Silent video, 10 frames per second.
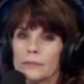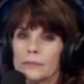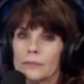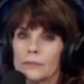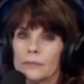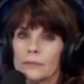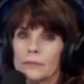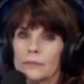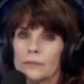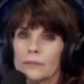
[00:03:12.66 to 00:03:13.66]

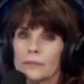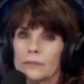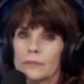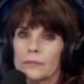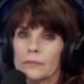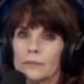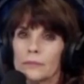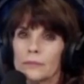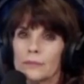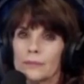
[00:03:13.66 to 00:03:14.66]

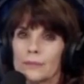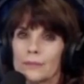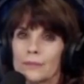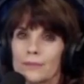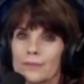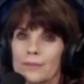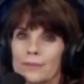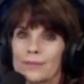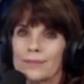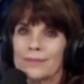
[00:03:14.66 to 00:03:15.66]
The person shown says nothing.